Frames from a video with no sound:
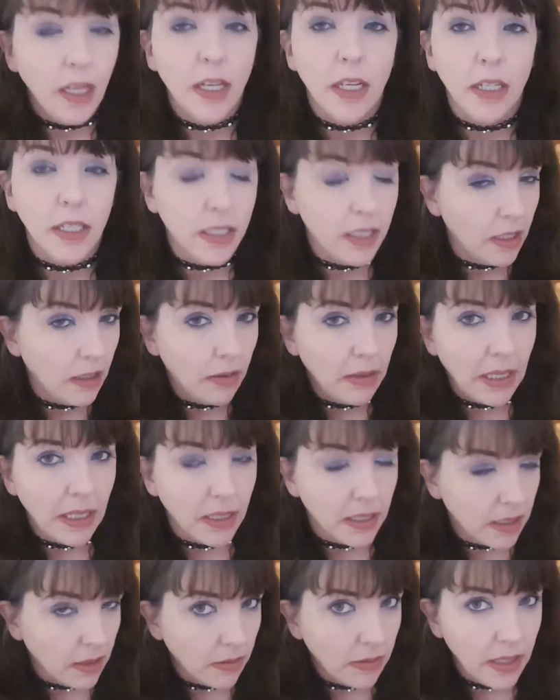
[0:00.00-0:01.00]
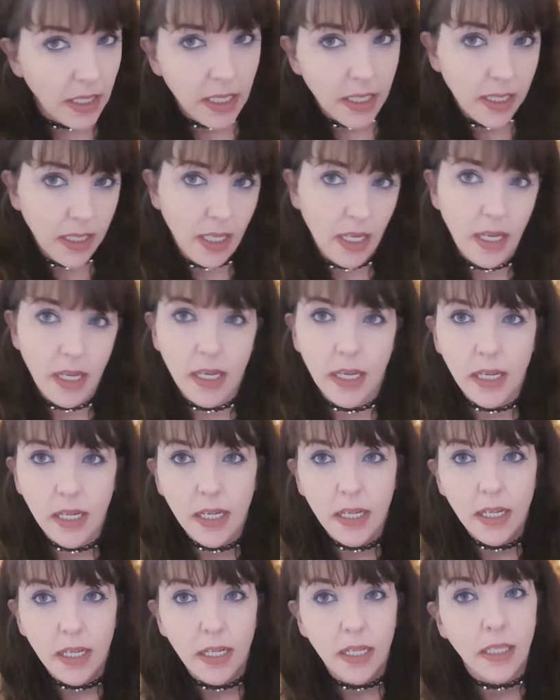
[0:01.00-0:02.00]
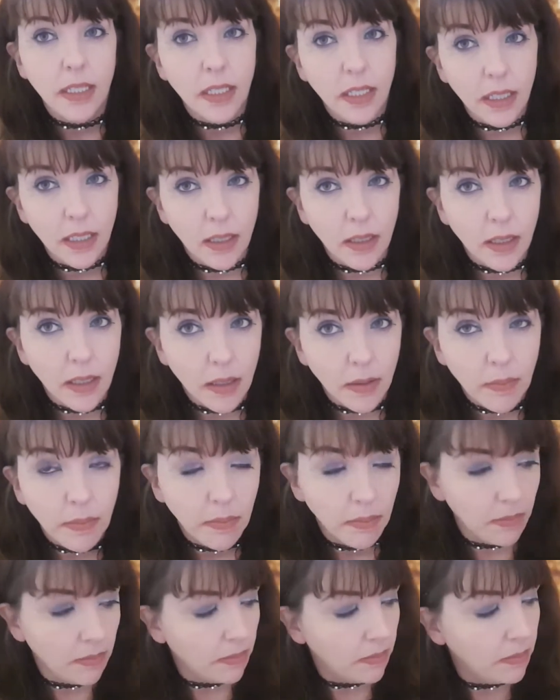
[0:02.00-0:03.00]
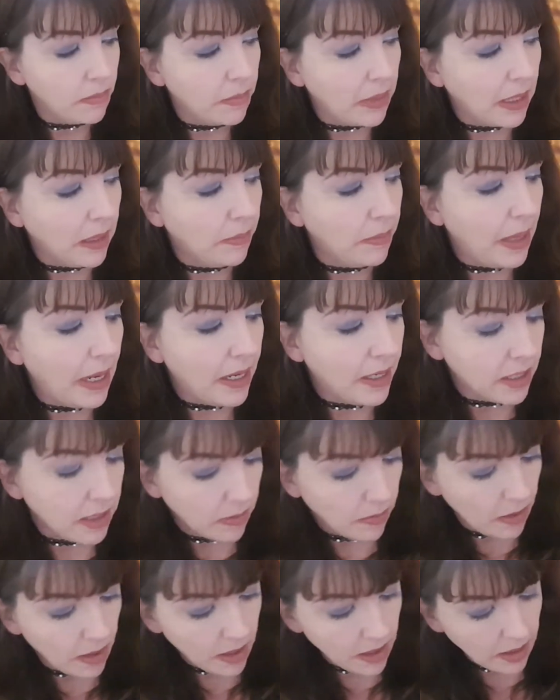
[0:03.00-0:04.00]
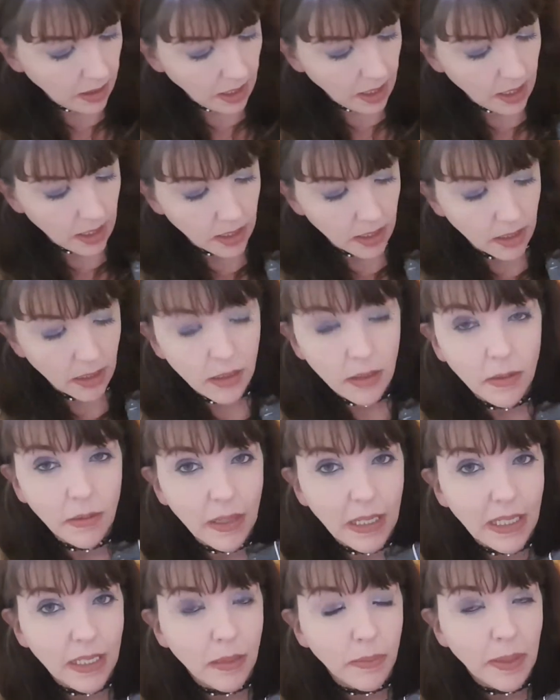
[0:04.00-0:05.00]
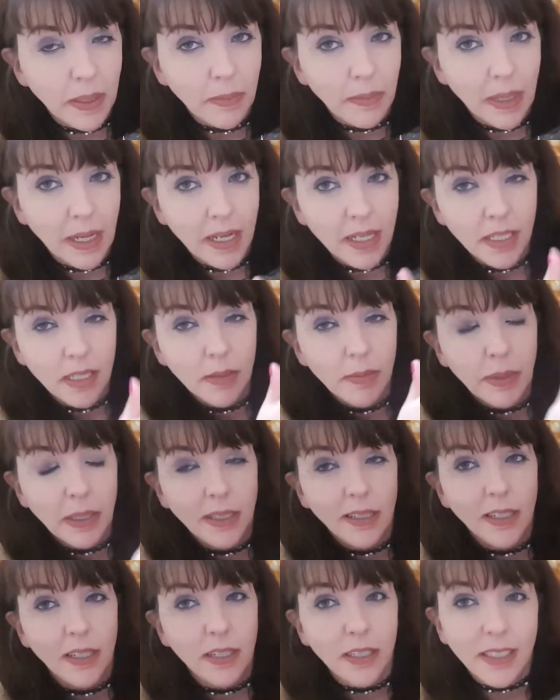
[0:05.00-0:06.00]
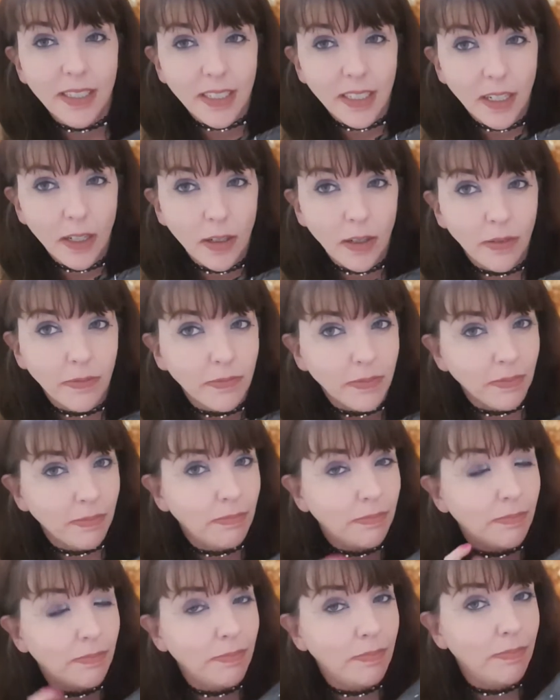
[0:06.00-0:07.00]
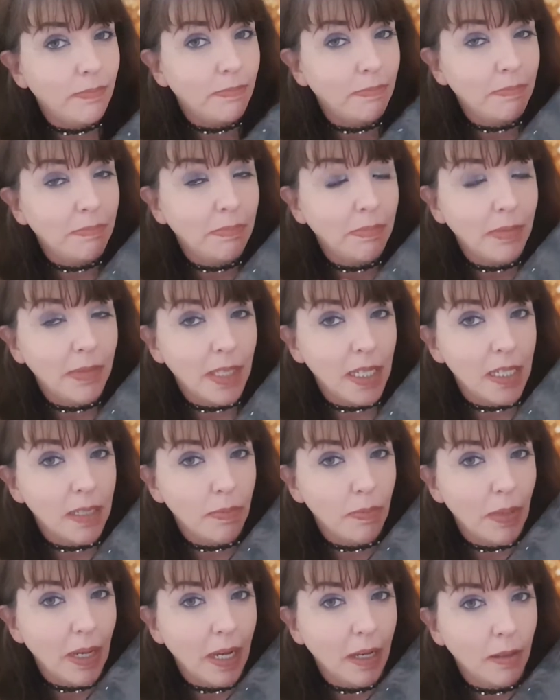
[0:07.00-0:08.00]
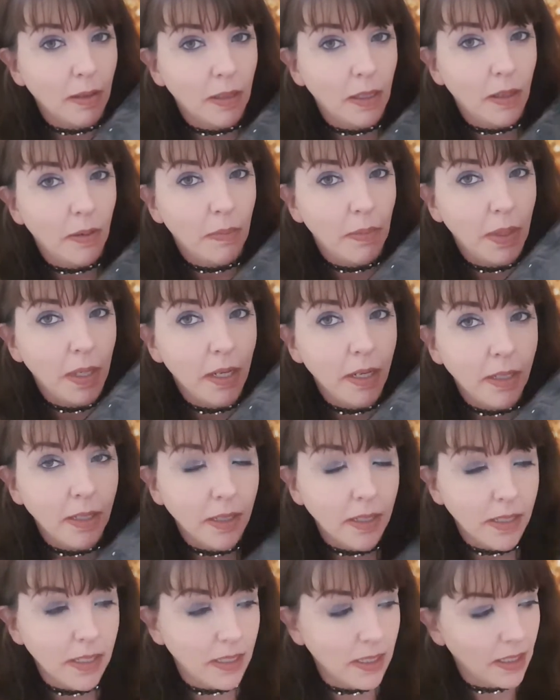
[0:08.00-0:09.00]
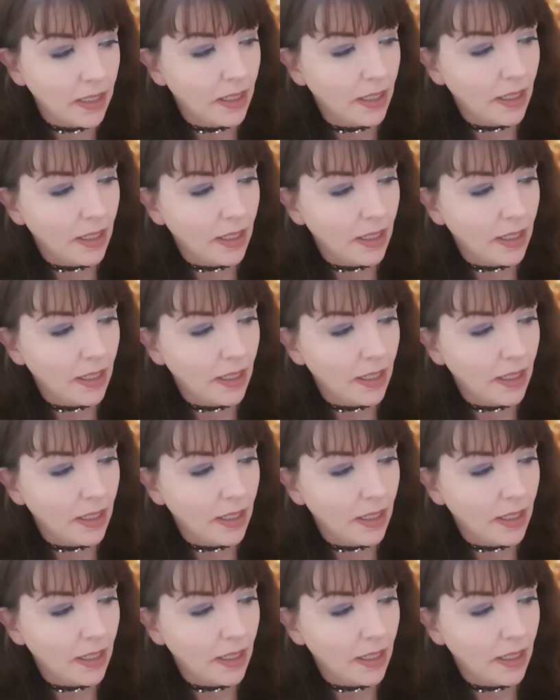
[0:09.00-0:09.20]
So yeah, so this is the Pinkparcel one, and I know it's Pinkparcel because of this black box.